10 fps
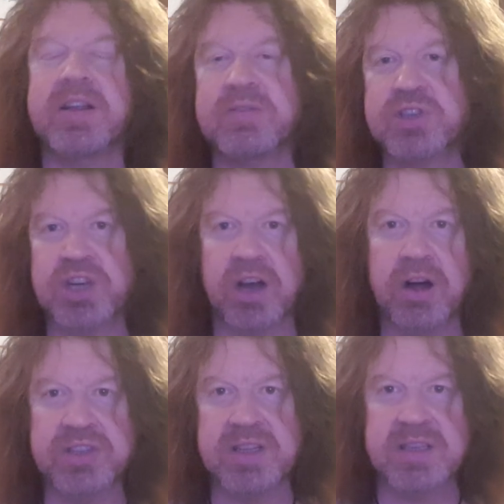to
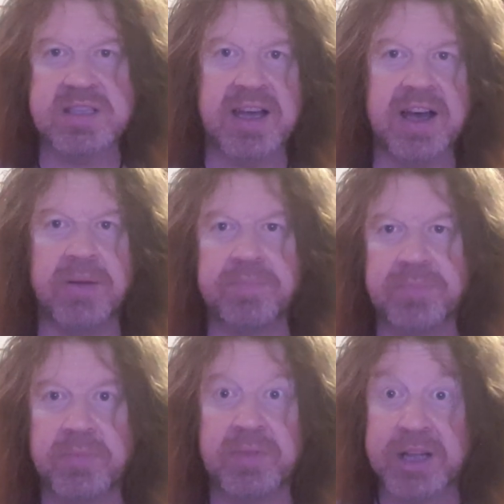charge into town
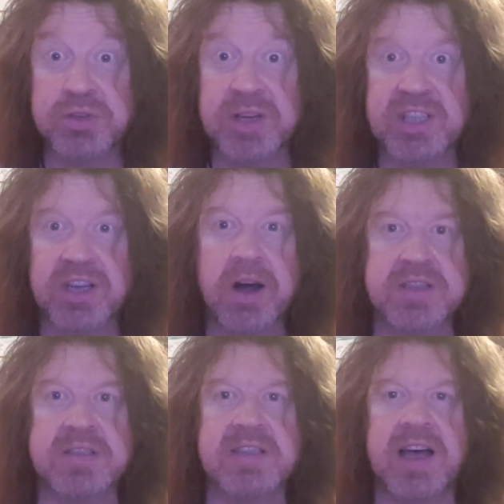literally
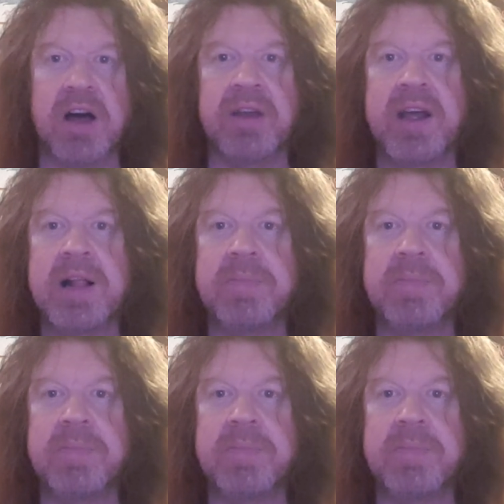charge into town